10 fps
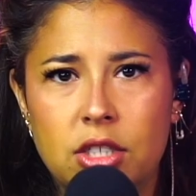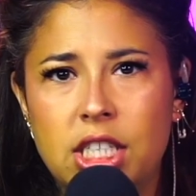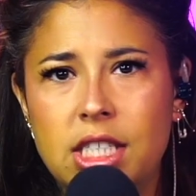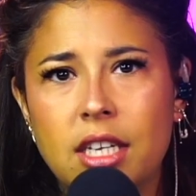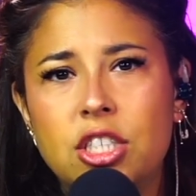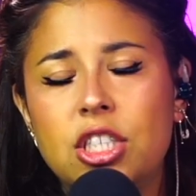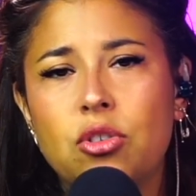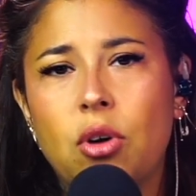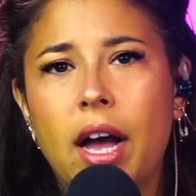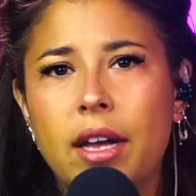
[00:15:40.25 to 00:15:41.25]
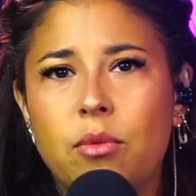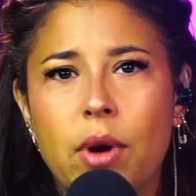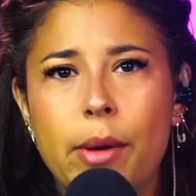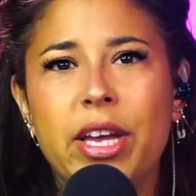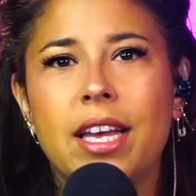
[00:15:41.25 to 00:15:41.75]
said she tried
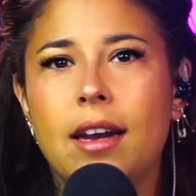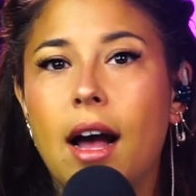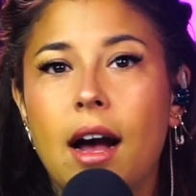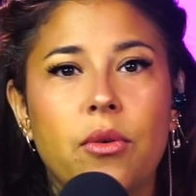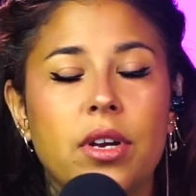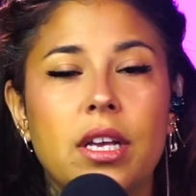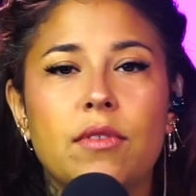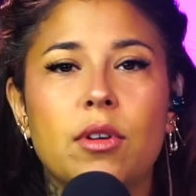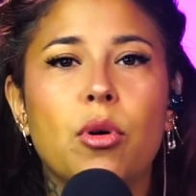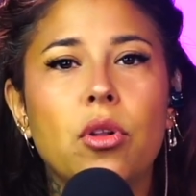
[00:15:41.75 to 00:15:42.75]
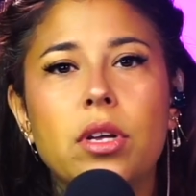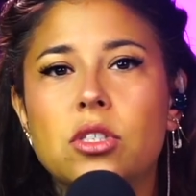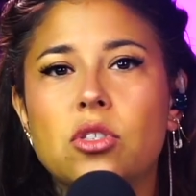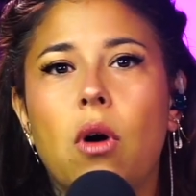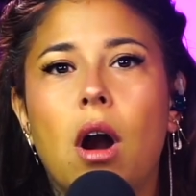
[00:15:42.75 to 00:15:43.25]
ripping it out, even pulling
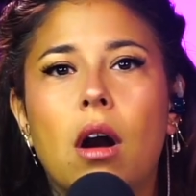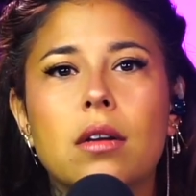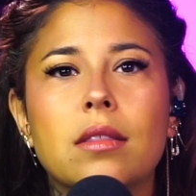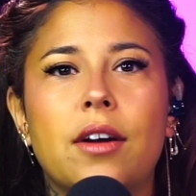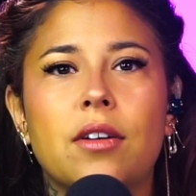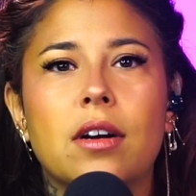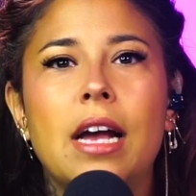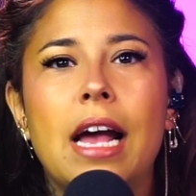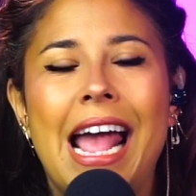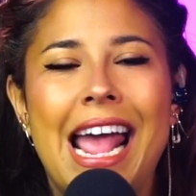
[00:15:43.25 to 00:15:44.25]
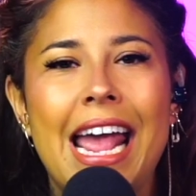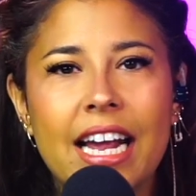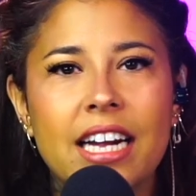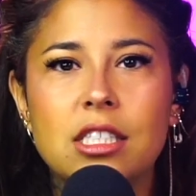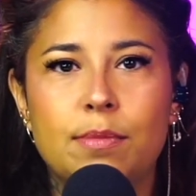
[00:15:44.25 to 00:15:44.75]
so hard that her
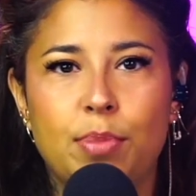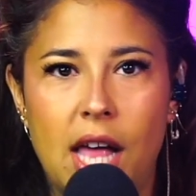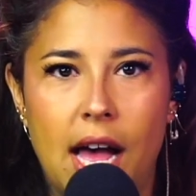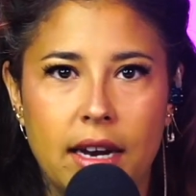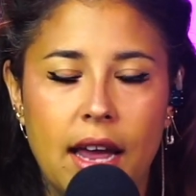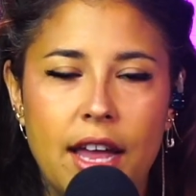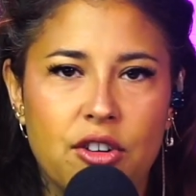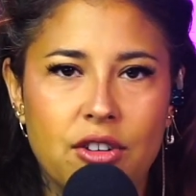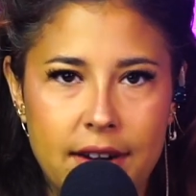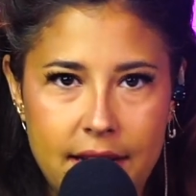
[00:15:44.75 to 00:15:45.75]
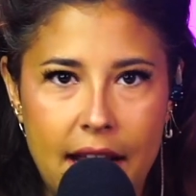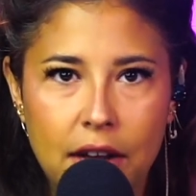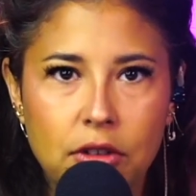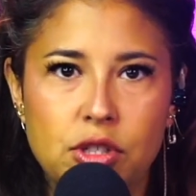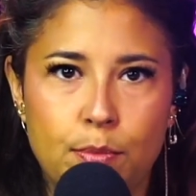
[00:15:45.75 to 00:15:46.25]
hands bled and her
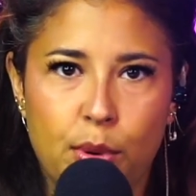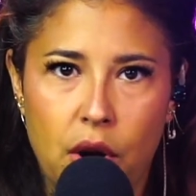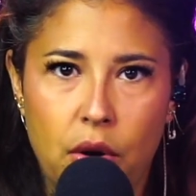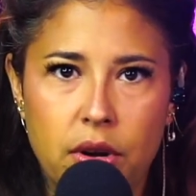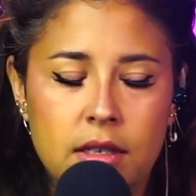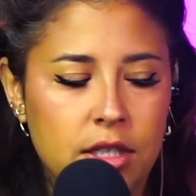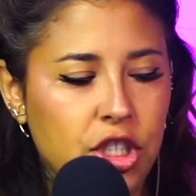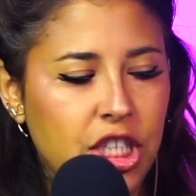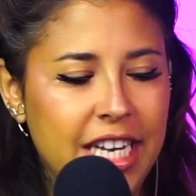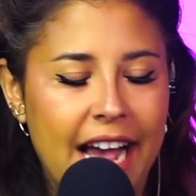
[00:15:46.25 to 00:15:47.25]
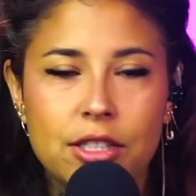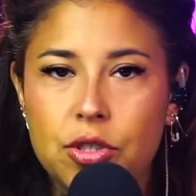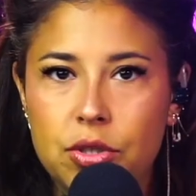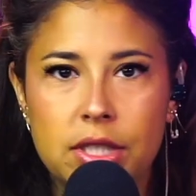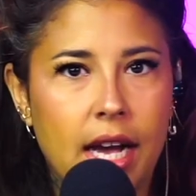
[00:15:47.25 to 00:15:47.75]
nails broke. She
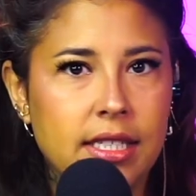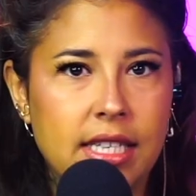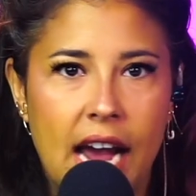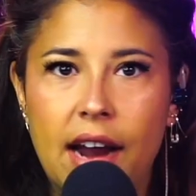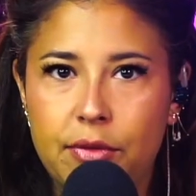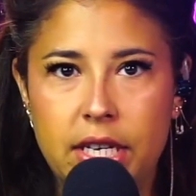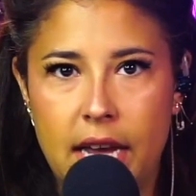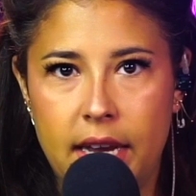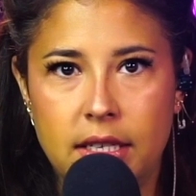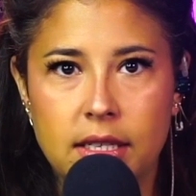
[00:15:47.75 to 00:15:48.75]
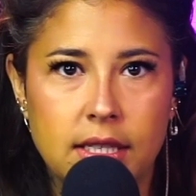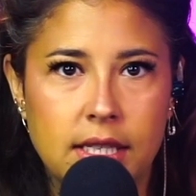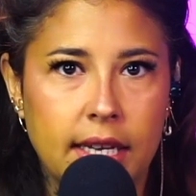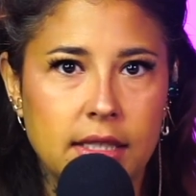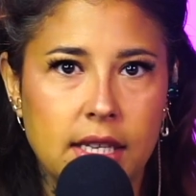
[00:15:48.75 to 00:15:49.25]
exercised every day to
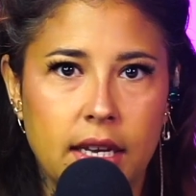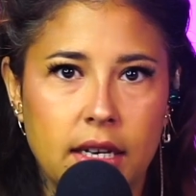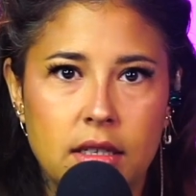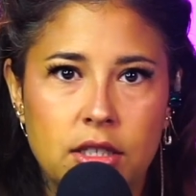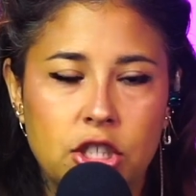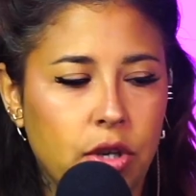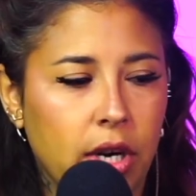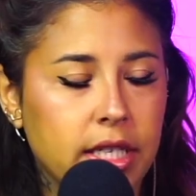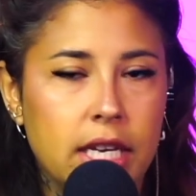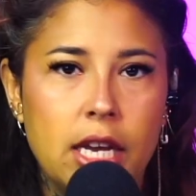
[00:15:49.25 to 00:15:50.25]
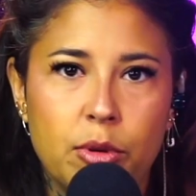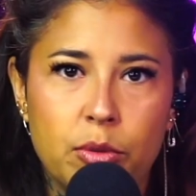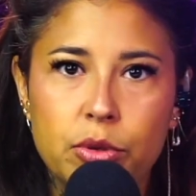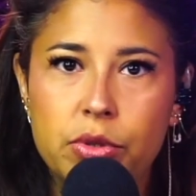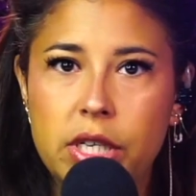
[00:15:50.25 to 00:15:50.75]
stay sane. She tried to keep a
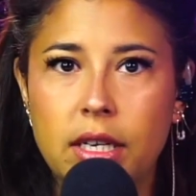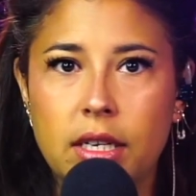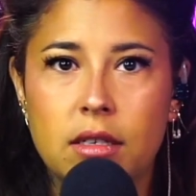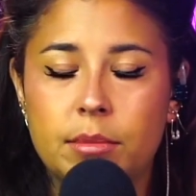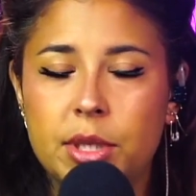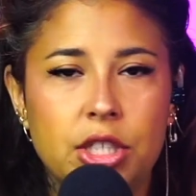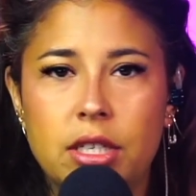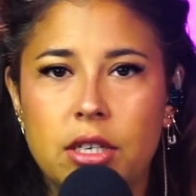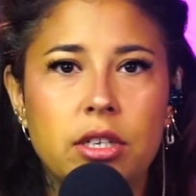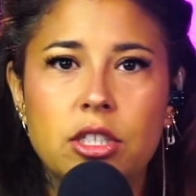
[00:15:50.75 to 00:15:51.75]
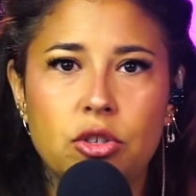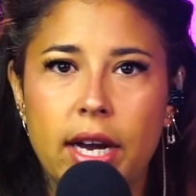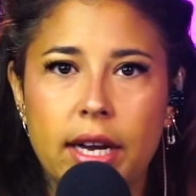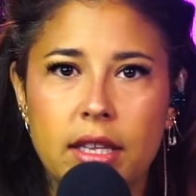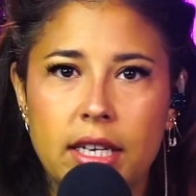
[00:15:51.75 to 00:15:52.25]
routine, but she couldn't
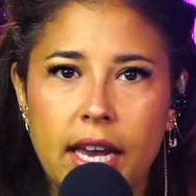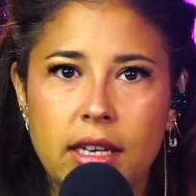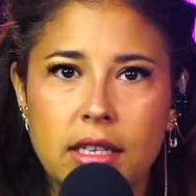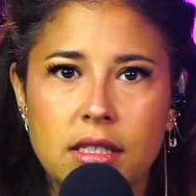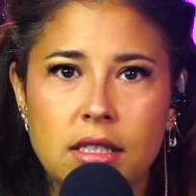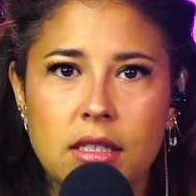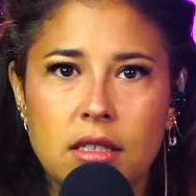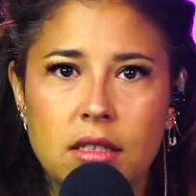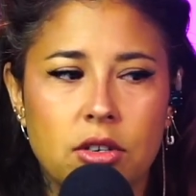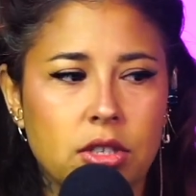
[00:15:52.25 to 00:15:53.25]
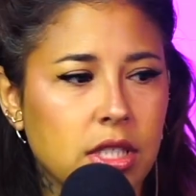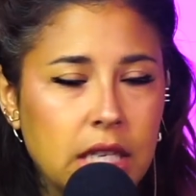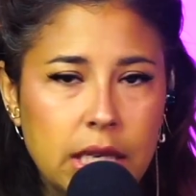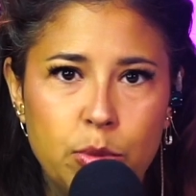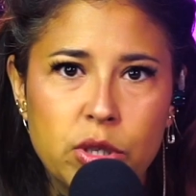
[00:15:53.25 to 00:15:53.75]
track the days. Her
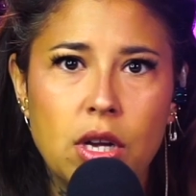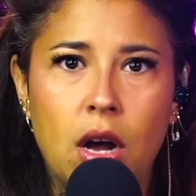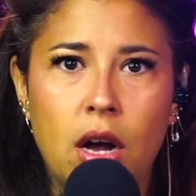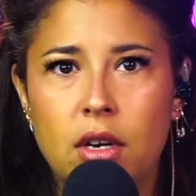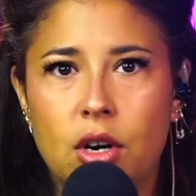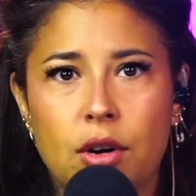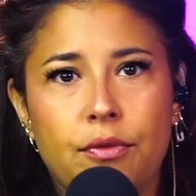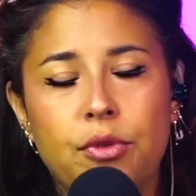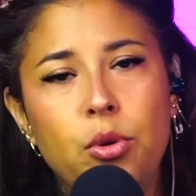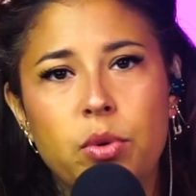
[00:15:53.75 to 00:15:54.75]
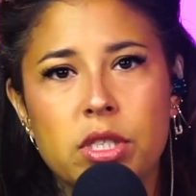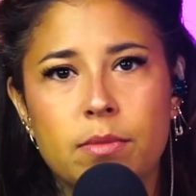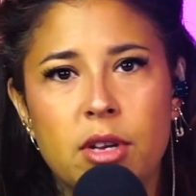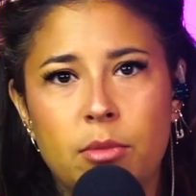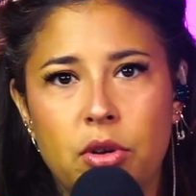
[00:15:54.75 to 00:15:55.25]
sleep was off, her food was
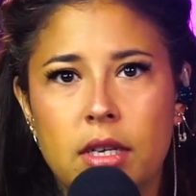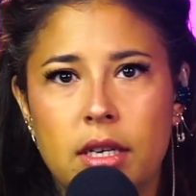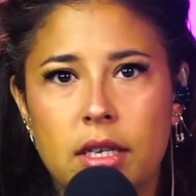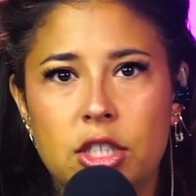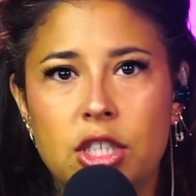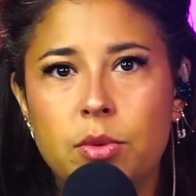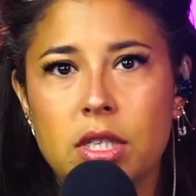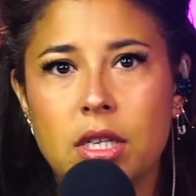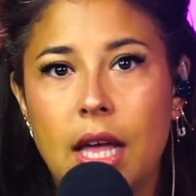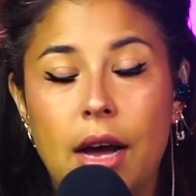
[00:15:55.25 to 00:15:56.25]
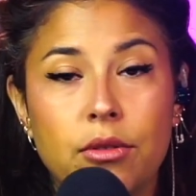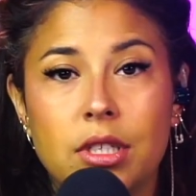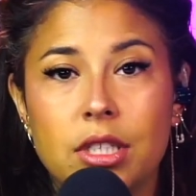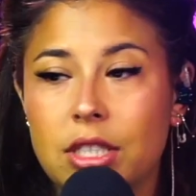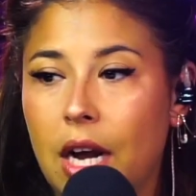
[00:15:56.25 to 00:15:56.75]
minimal, and she was allowed
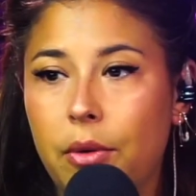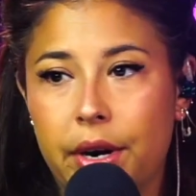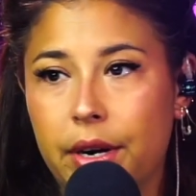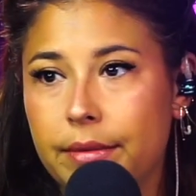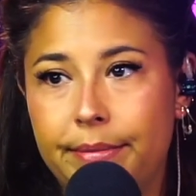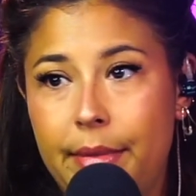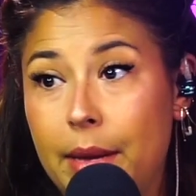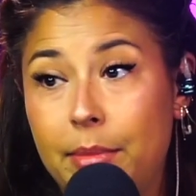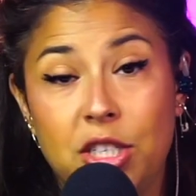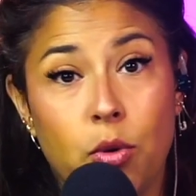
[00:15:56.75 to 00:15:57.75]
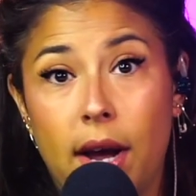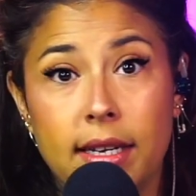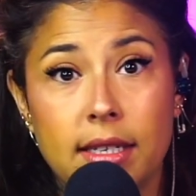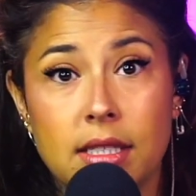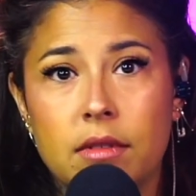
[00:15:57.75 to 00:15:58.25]
to shower maybe twice.